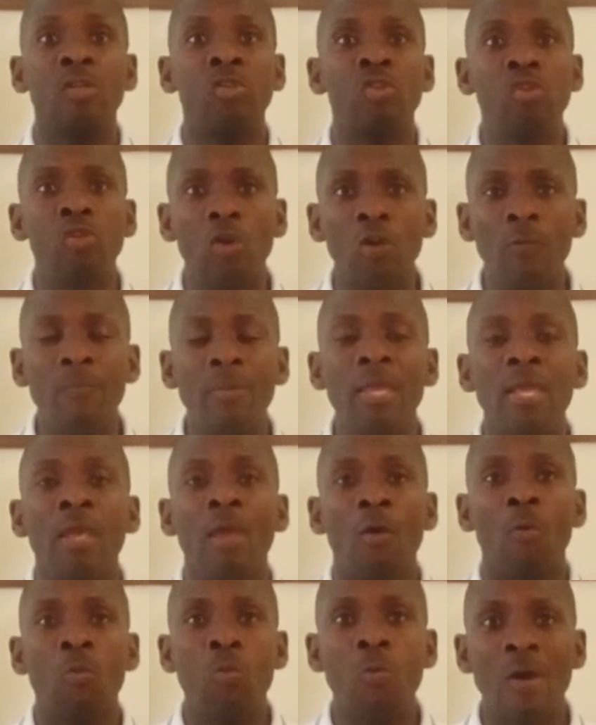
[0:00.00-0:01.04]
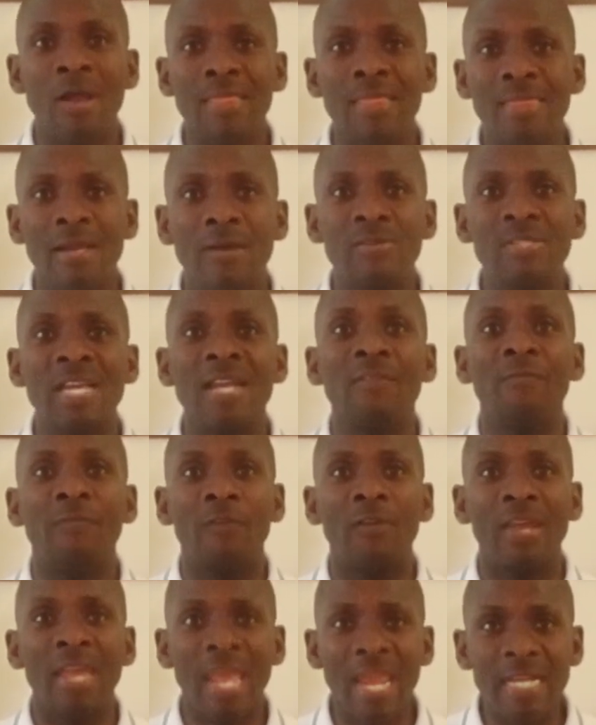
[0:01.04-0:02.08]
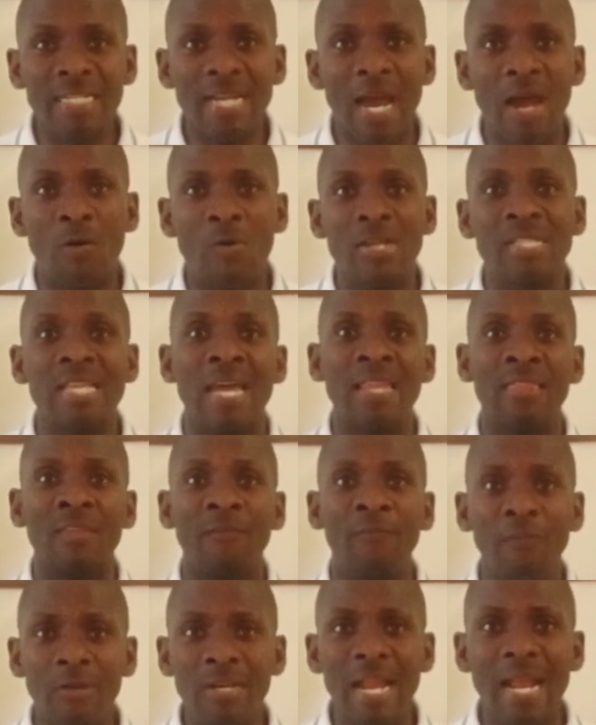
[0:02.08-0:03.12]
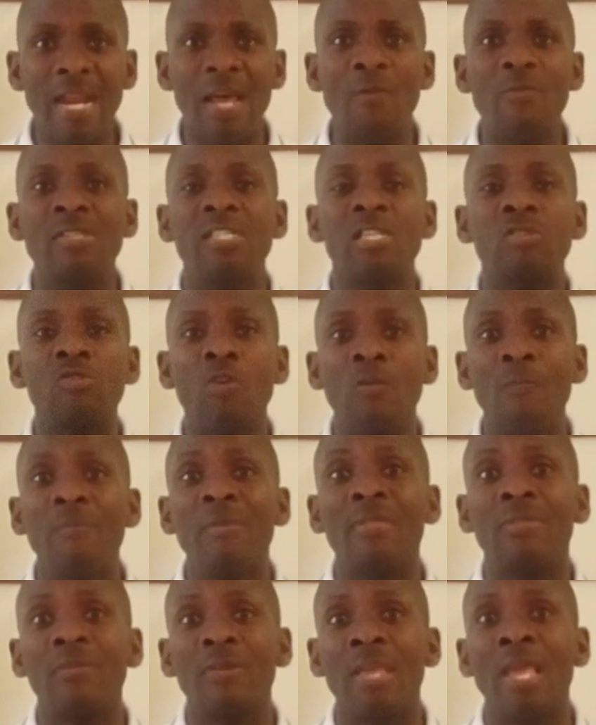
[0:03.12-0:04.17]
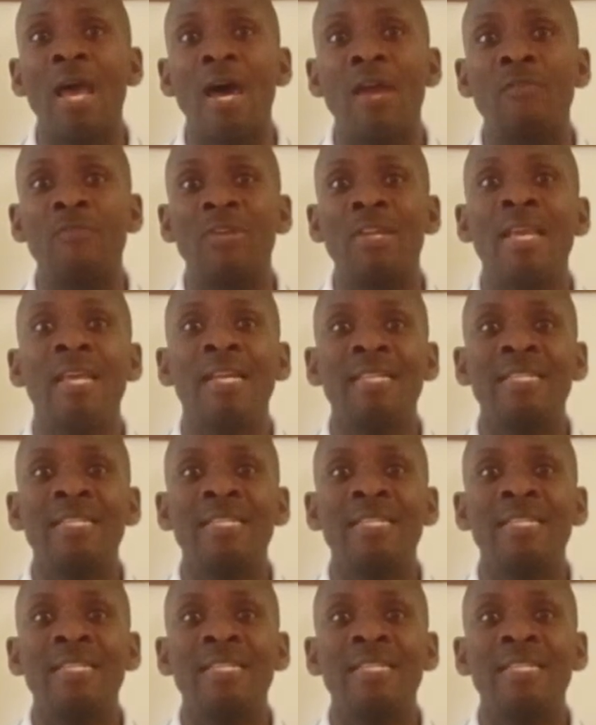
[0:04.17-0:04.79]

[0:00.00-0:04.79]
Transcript: should be 1,000 for 8 hours, and the food allowance is going to be 300.